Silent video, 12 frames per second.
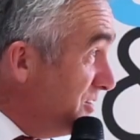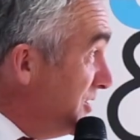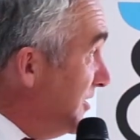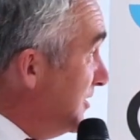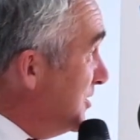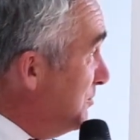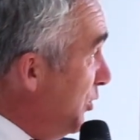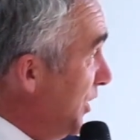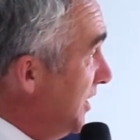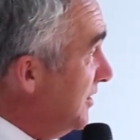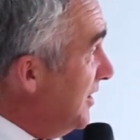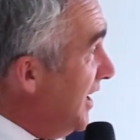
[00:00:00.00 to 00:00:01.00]
an answer to
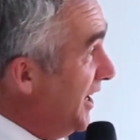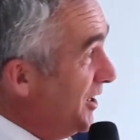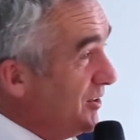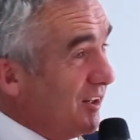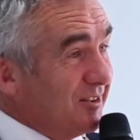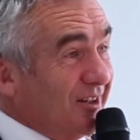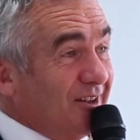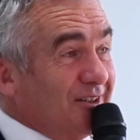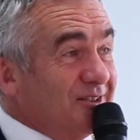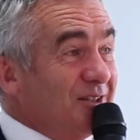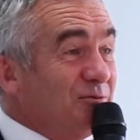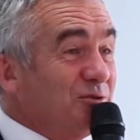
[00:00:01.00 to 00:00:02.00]
that. So we're looking